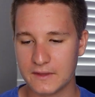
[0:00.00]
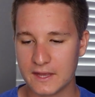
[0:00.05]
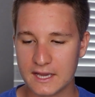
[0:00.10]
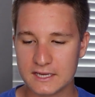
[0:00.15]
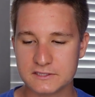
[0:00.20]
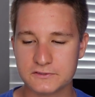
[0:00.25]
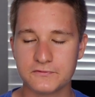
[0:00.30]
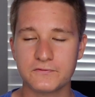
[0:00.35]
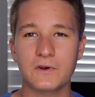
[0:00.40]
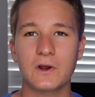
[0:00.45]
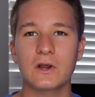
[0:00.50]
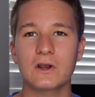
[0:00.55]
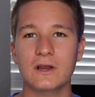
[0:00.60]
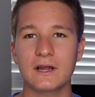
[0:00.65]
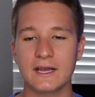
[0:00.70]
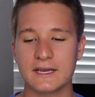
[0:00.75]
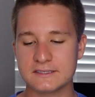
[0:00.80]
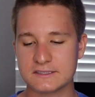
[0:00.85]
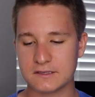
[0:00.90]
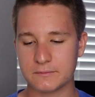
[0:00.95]
as far
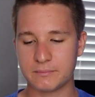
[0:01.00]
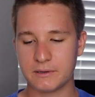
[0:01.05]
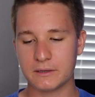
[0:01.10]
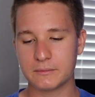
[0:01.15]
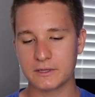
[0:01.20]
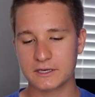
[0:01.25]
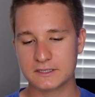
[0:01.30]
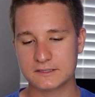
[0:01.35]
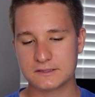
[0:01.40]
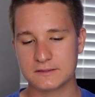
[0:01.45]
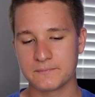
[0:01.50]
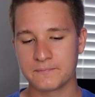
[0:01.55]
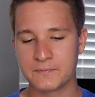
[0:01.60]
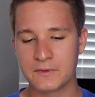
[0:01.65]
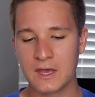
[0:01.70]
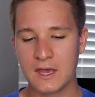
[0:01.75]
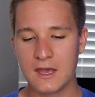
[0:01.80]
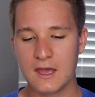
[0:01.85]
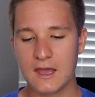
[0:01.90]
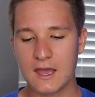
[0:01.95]
as the Publix.
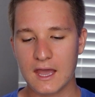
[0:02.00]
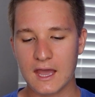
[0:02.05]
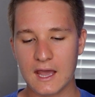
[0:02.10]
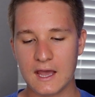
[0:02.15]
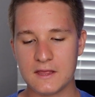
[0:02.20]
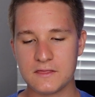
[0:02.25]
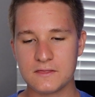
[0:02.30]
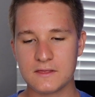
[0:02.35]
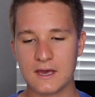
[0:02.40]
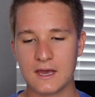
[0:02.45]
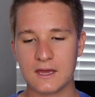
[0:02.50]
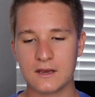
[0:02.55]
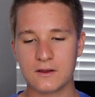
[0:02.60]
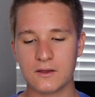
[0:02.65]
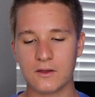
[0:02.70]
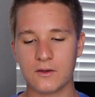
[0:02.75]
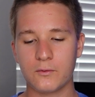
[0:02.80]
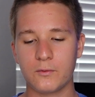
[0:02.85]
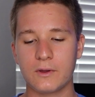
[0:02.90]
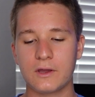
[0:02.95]
And
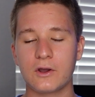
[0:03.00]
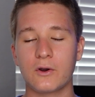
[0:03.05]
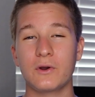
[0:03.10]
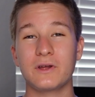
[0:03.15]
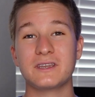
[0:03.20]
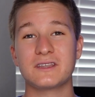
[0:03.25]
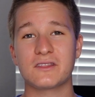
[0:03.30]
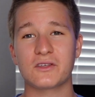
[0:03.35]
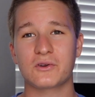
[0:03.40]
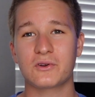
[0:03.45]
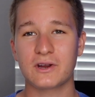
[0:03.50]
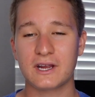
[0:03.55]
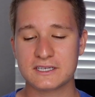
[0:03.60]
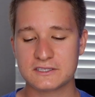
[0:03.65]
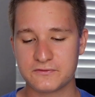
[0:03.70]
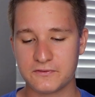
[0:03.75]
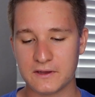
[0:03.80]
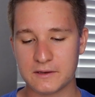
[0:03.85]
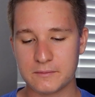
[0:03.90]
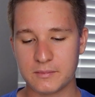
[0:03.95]
then we go into the
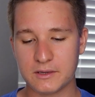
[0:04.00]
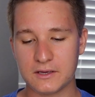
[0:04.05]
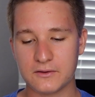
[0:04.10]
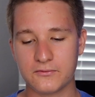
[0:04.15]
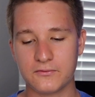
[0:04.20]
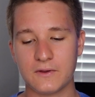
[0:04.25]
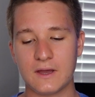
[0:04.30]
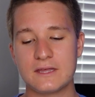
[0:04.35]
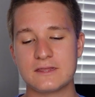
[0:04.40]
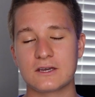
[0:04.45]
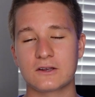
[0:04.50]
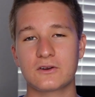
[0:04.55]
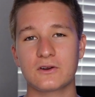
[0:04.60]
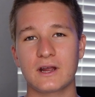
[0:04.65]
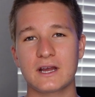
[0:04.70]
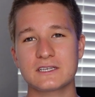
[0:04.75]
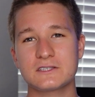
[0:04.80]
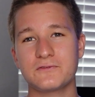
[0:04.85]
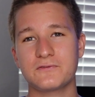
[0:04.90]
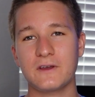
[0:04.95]
grass-fed beef. And the
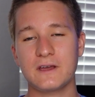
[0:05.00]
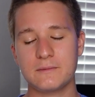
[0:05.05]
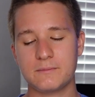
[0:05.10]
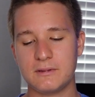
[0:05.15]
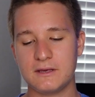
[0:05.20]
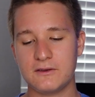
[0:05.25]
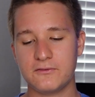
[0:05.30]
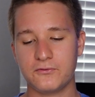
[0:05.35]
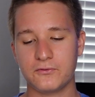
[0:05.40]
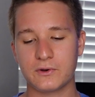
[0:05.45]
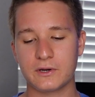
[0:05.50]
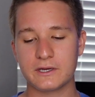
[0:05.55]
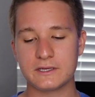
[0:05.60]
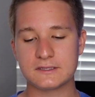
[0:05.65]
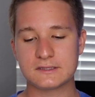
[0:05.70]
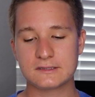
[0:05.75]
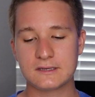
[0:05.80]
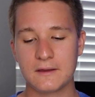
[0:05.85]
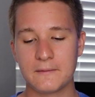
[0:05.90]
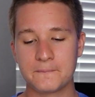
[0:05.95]
grass-fed beef
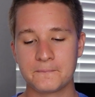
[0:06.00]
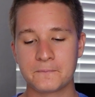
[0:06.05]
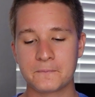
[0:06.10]
was